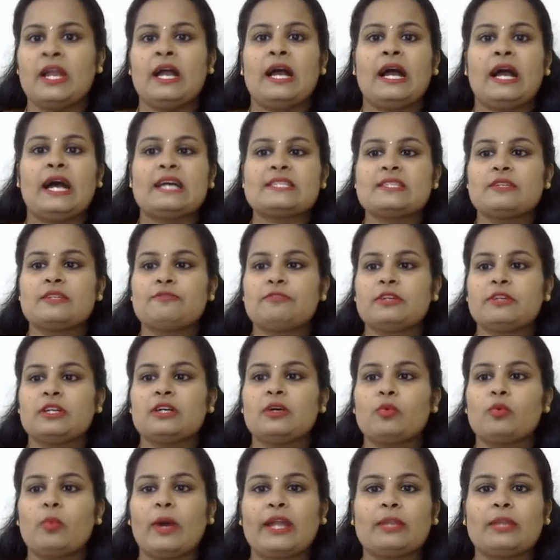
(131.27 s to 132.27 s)
As in figure
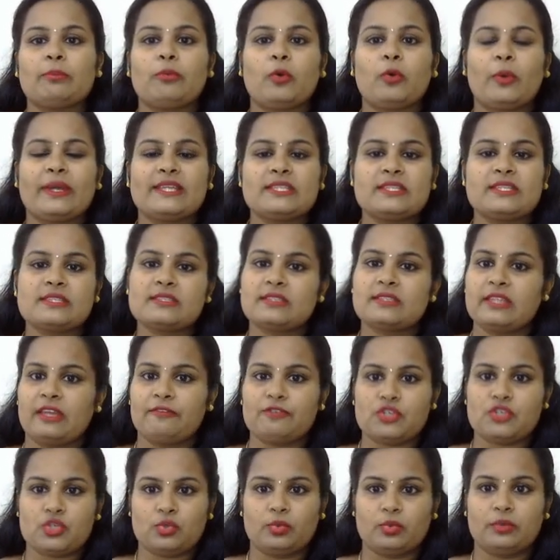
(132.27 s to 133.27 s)
1.6 they have
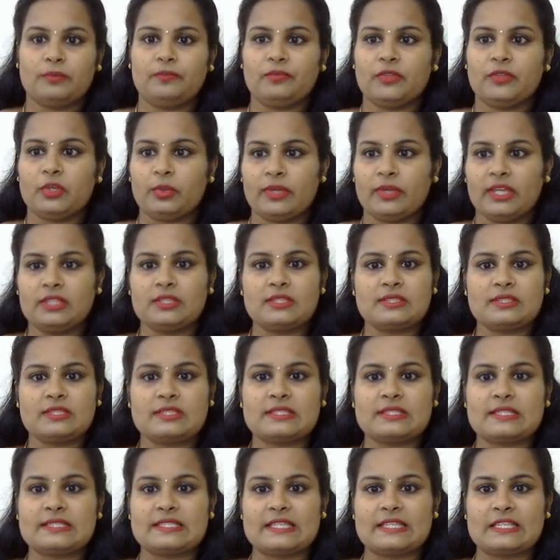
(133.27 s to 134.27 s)
shown. Okay. This is
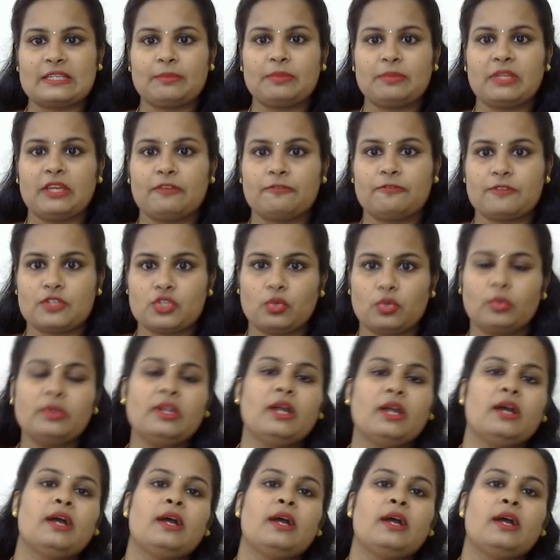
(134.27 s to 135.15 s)
the setup they have shown.